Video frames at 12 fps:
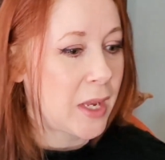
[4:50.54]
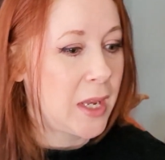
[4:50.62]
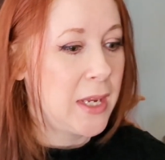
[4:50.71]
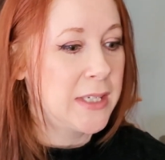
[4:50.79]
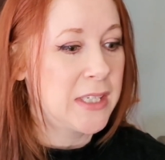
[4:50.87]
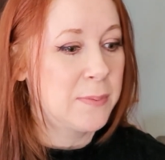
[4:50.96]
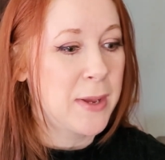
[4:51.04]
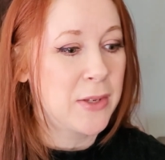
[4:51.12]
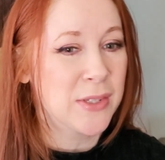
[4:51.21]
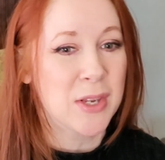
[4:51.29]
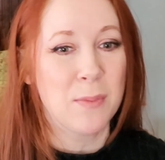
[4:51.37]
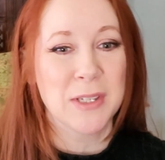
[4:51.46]
It
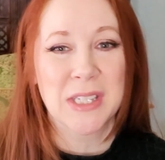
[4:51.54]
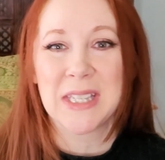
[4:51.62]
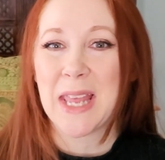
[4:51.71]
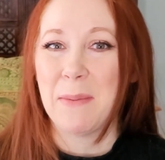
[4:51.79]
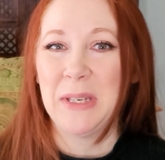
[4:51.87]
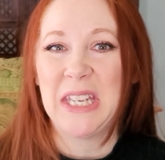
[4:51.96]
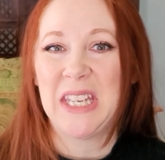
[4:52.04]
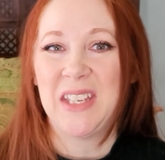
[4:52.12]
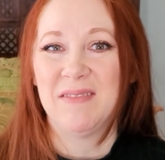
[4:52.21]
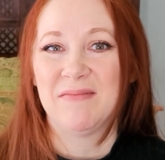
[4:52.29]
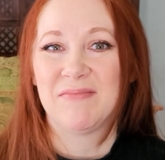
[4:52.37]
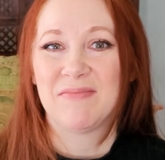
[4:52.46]
smells almost lemony.
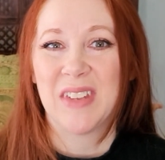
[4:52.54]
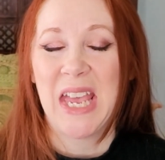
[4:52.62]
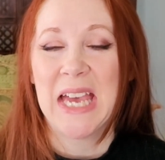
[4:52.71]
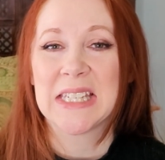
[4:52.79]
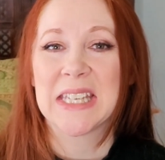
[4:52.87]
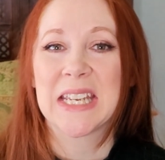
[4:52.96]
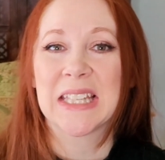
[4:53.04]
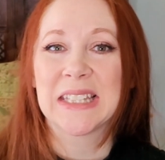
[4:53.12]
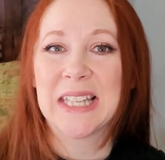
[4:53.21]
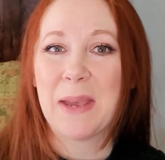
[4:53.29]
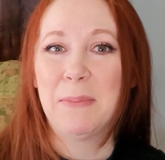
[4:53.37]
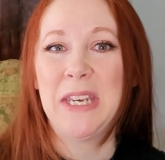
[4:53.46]
It has like a
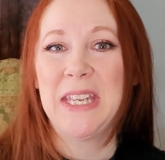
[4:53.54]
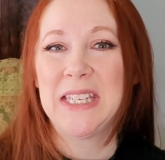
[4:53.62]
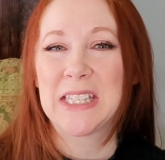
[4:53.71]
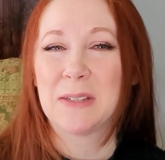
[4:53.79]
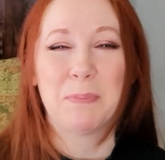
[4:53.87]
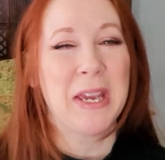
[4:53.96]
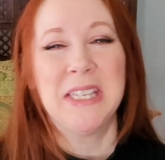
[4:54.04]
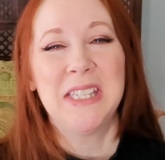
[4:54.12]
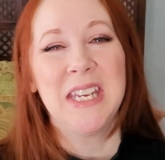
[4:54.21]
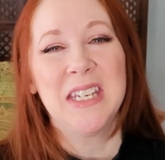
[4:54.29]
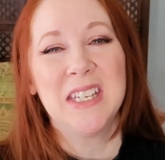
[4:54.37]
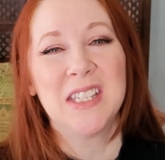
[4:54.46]
lemony
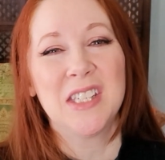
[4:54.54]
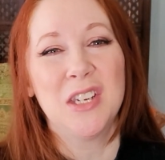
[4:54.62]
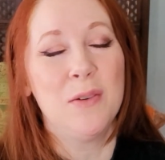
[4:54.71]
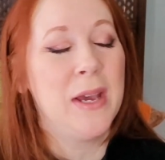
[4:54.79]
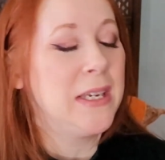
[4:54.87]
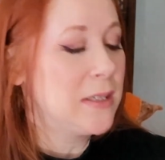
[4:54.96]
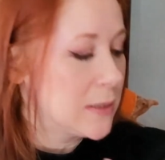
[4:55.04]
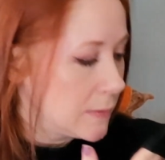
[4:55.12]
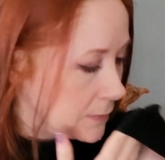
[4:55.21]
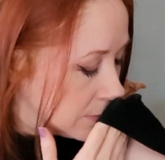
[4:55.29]
spiciness to it.